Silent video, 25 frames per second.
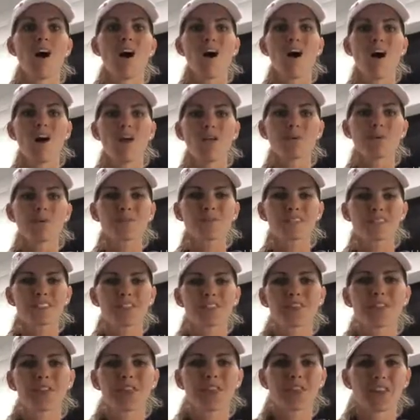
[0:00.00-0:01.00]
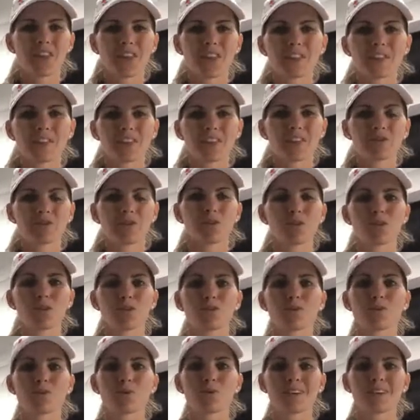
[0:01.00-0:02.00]
All those little things that if you
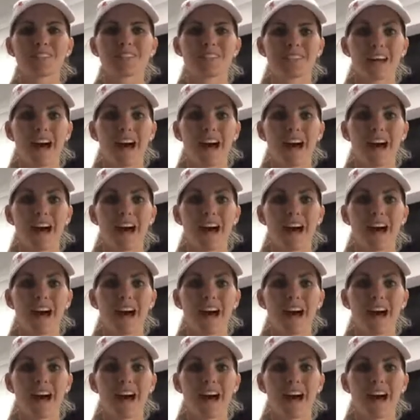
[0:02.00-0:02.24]
can do on